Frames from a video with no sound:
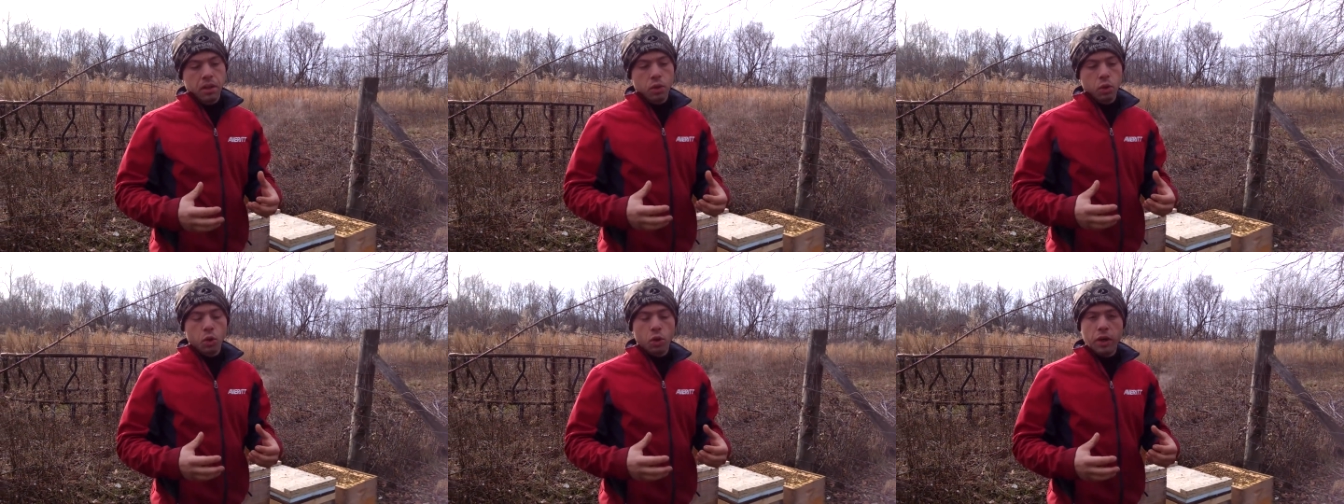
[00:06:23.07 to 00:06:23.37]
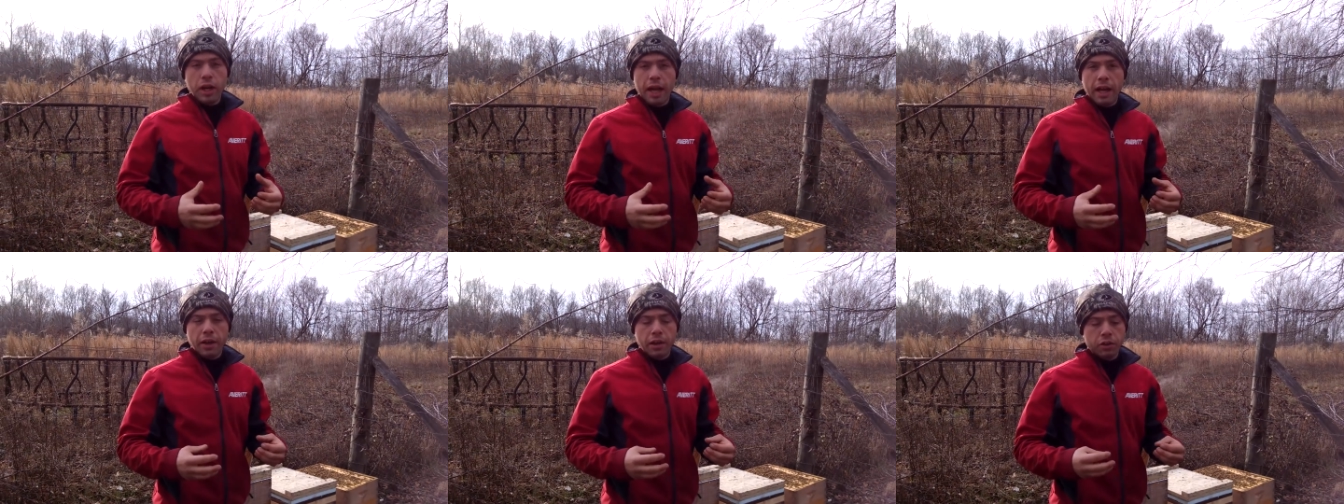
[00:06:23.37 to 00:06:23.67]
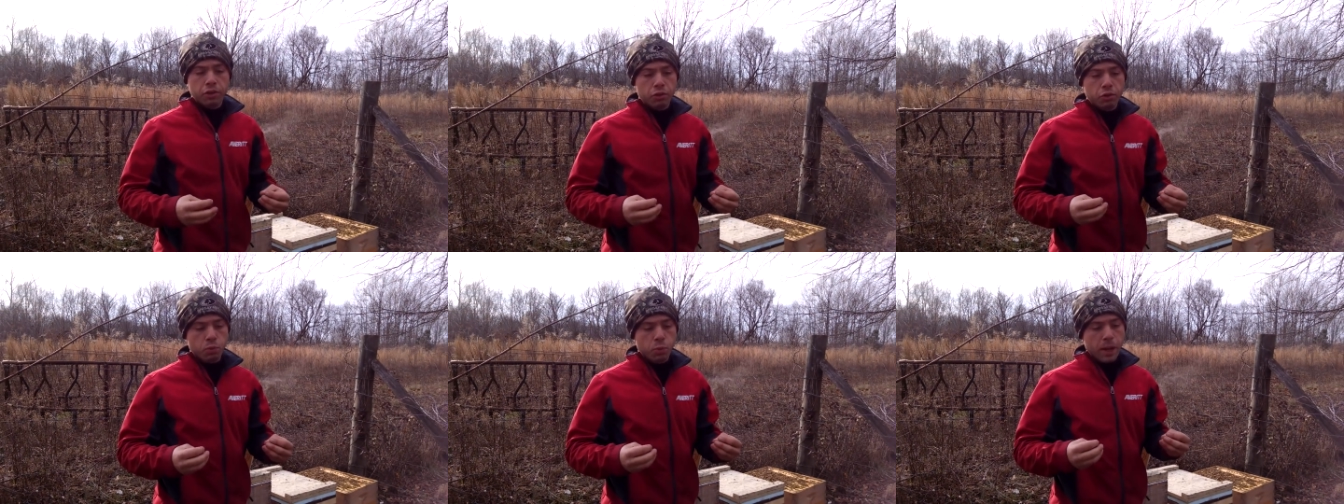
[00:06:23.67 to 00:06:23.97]
Learn how
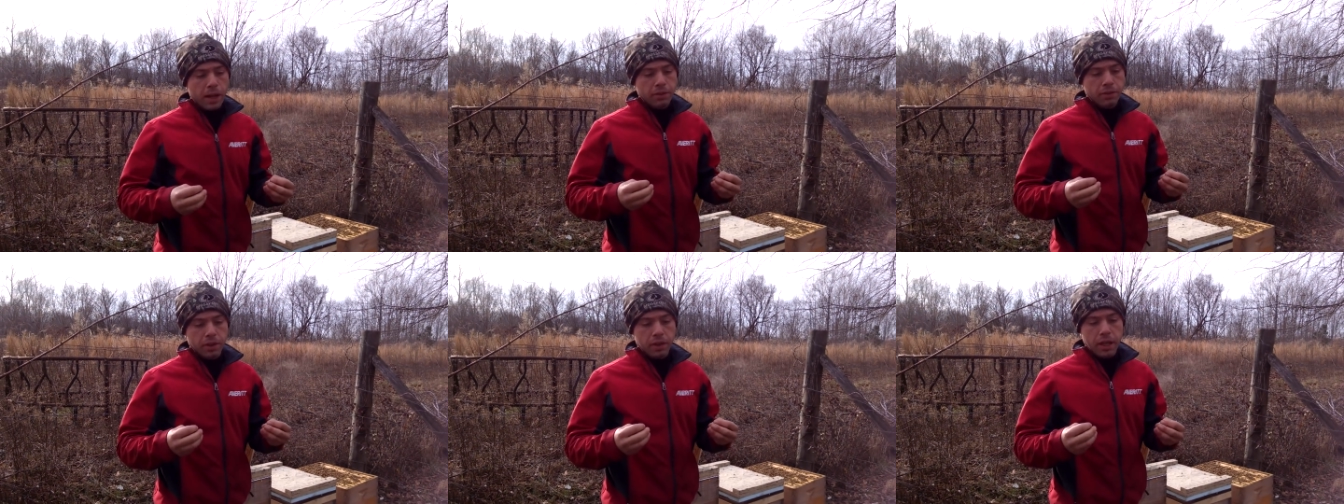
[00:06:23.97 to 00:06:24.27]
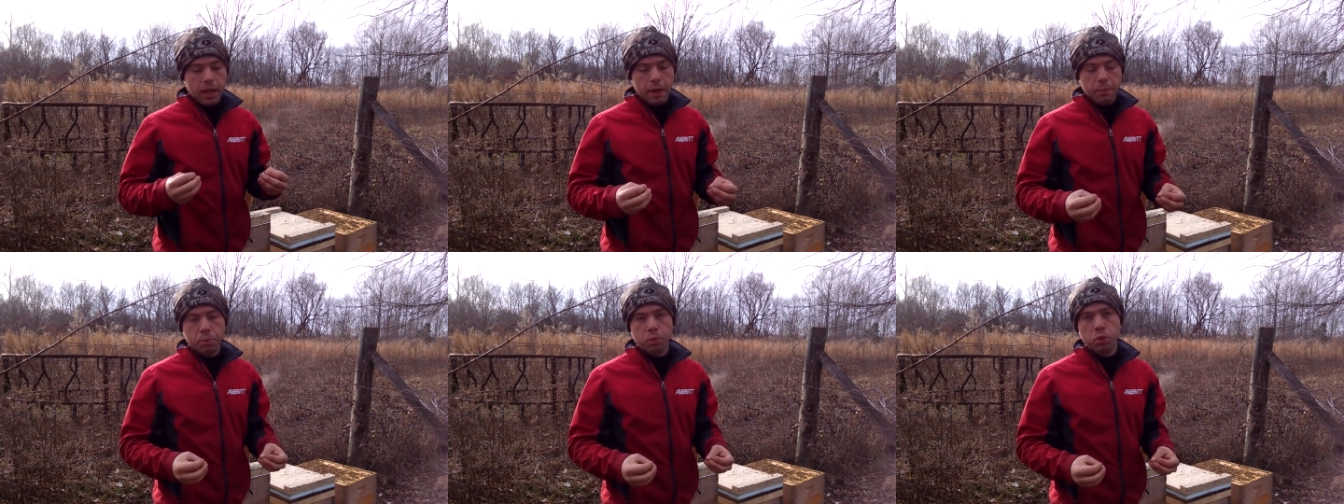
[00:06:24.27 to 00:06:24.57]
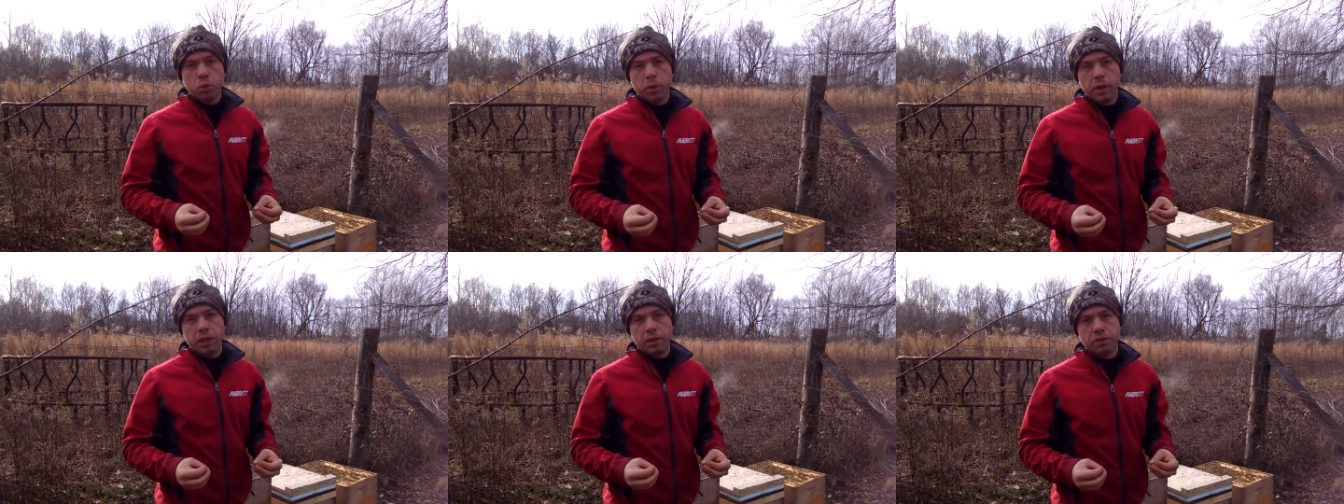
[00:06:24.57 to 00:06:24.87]
to just raise a
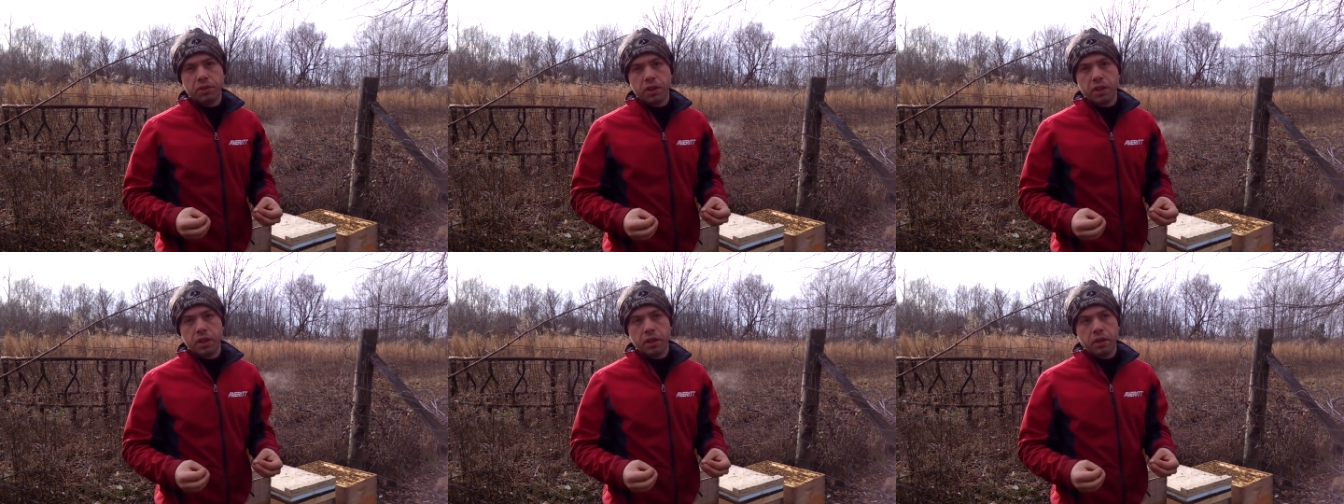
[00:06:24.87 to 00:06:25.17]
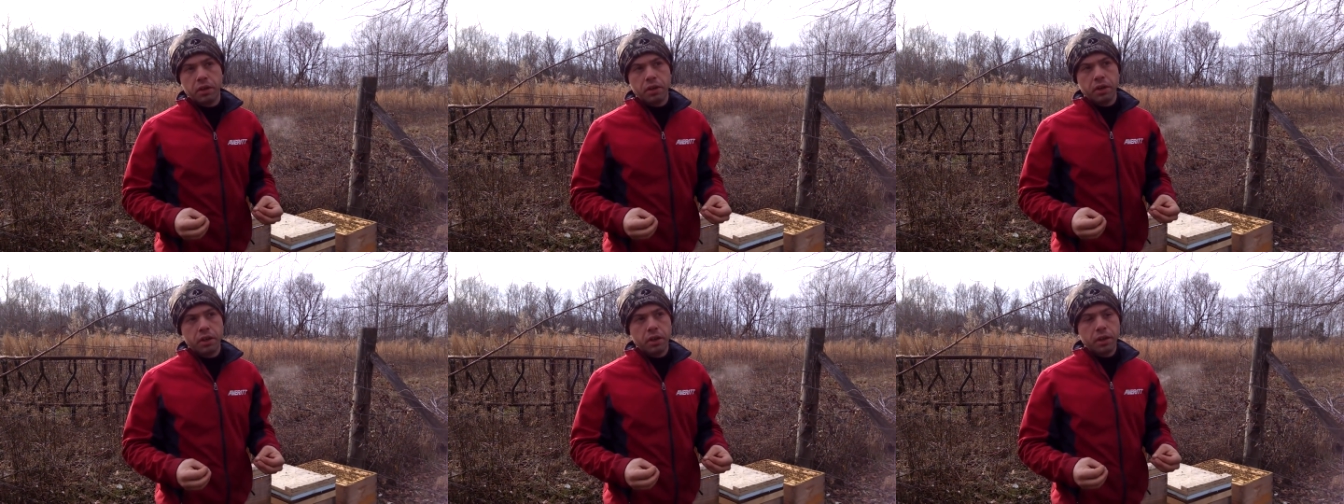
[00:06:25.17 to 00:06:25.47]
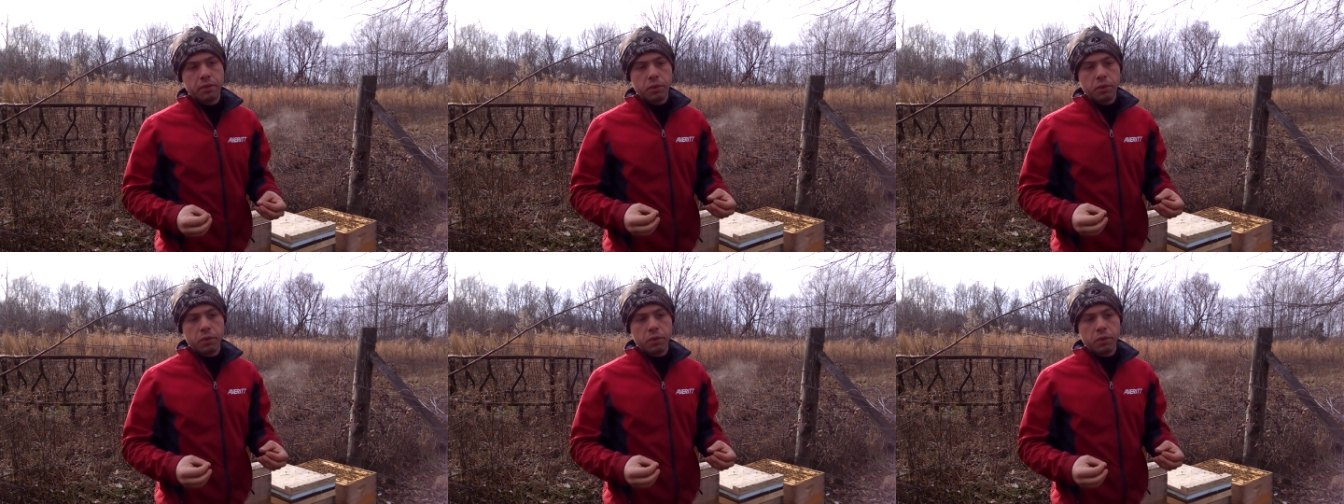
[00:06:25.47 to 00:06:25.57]
couple queens a year.